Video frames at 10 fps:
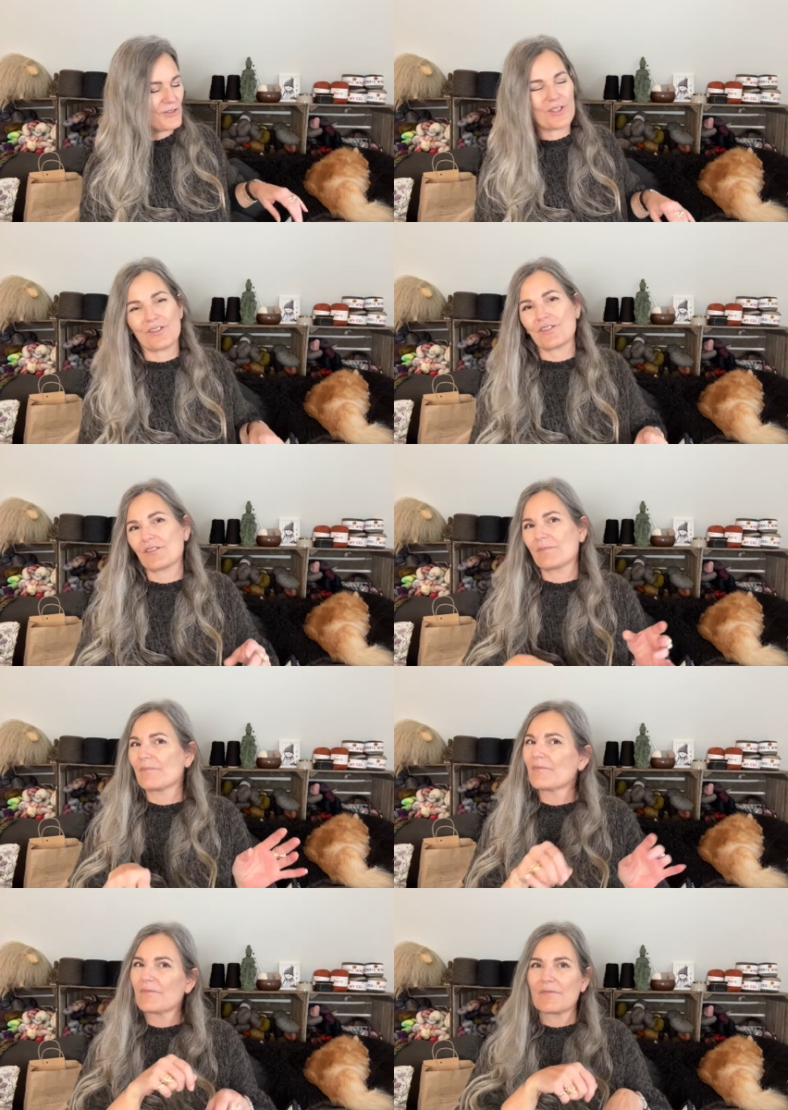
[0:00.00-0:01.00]
just
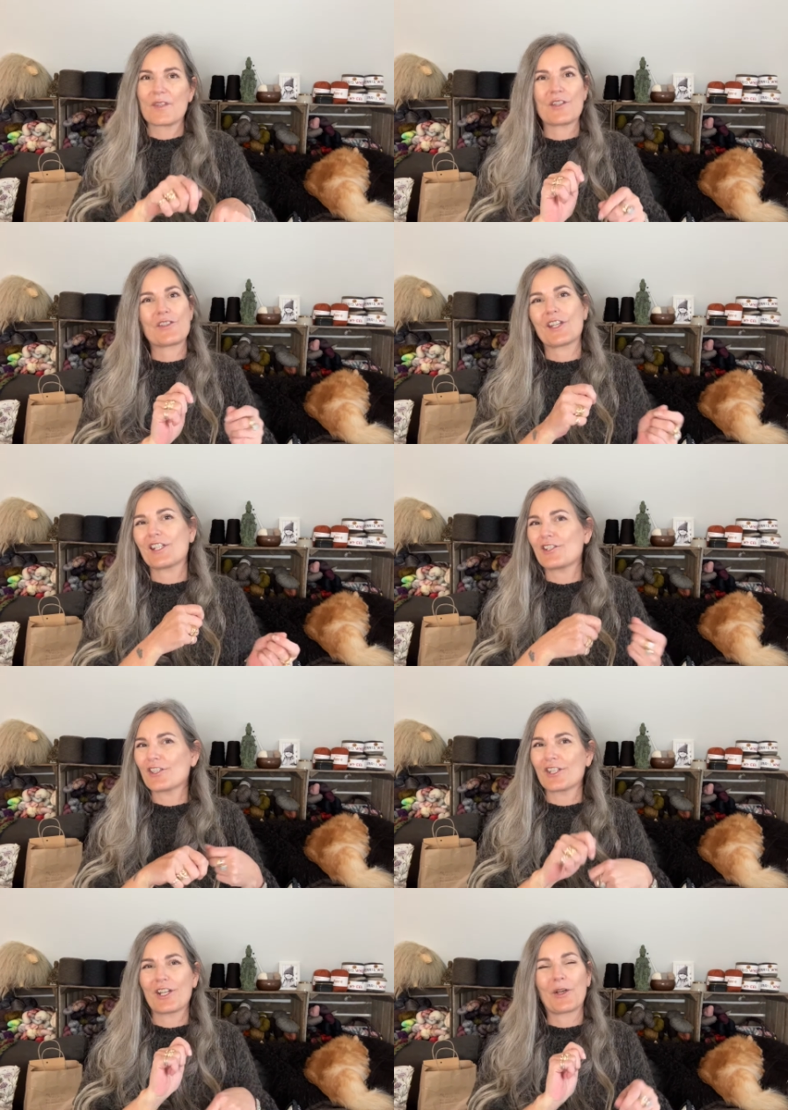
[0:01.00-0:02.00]

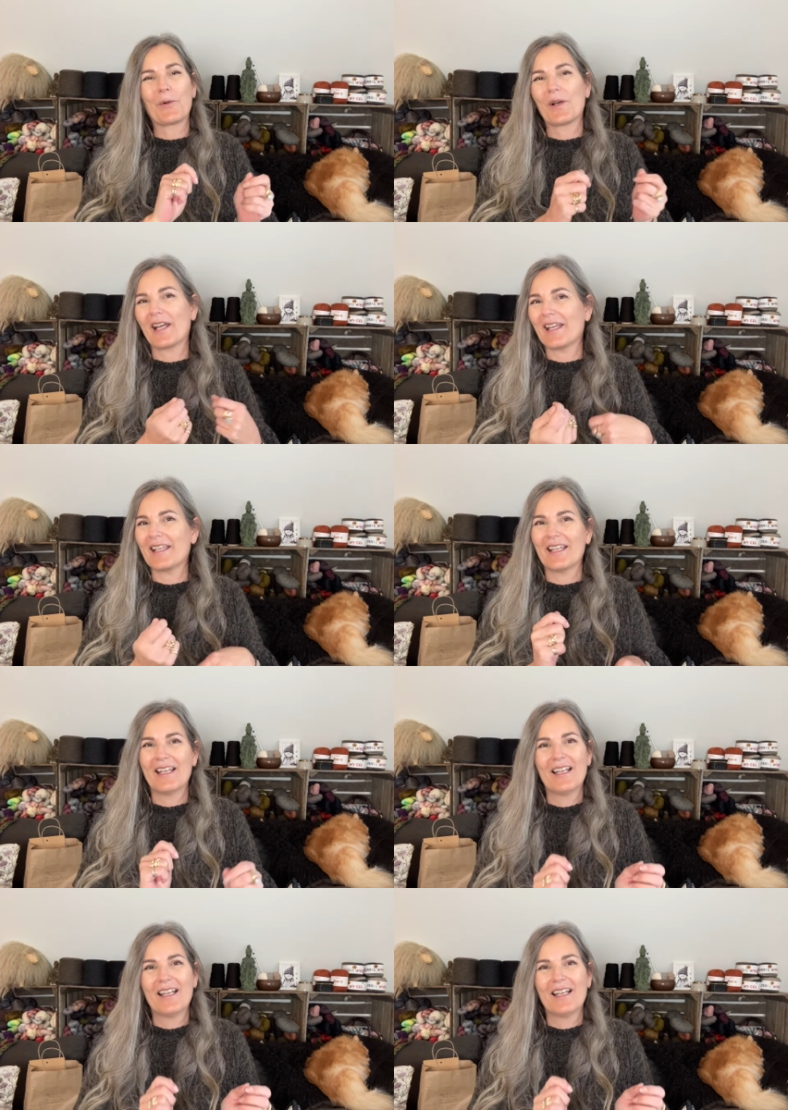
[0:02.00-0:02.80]
stitching away.